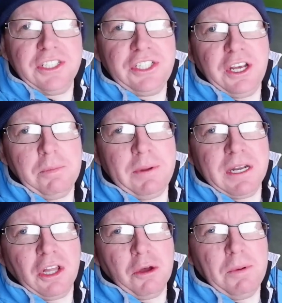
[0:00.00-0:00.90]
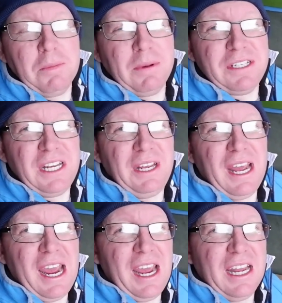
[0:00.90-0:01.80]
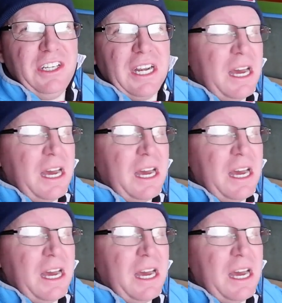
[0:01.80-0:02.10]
can see I've been a little bit busy in your